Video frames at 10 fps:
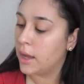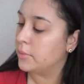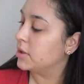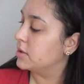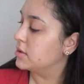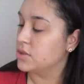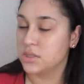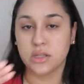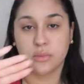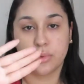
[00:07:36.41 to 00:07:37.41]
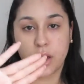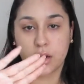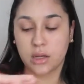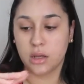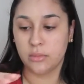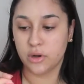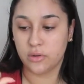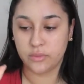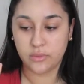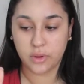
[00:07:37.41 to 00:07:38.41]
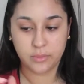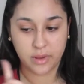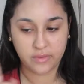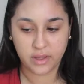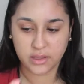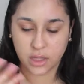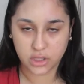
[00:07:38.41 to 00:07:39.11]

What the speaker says: mean, there's still product coming off of my face.